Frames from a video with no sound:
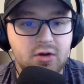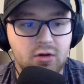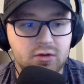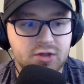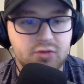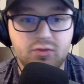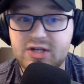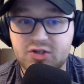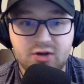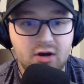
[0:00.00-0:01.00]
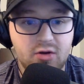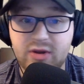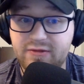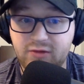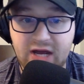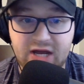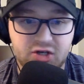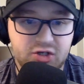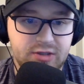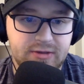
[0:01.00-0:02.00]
culture, restart, refresh.